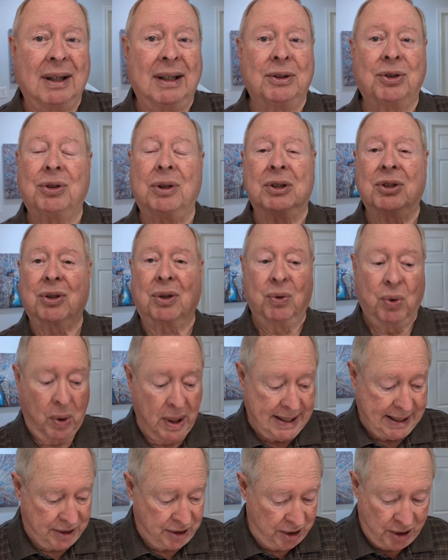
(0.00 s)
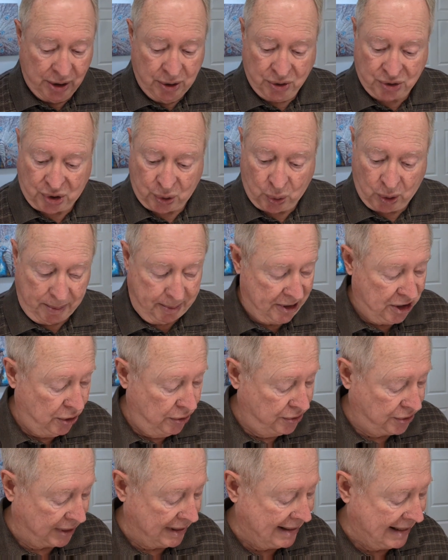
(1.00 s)
It's just great to use. So we're going to be
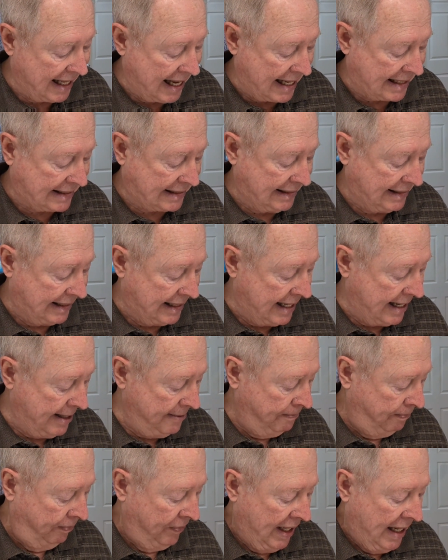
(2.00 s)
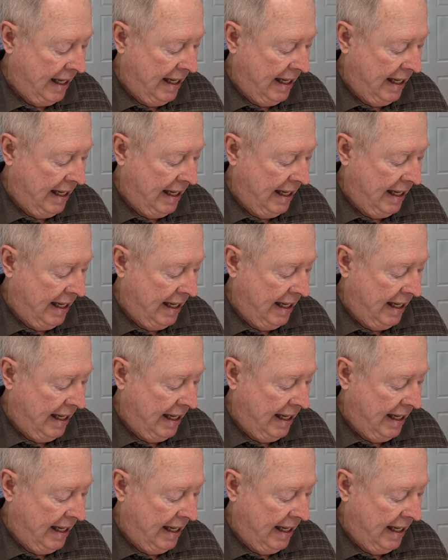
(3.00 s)
using that today.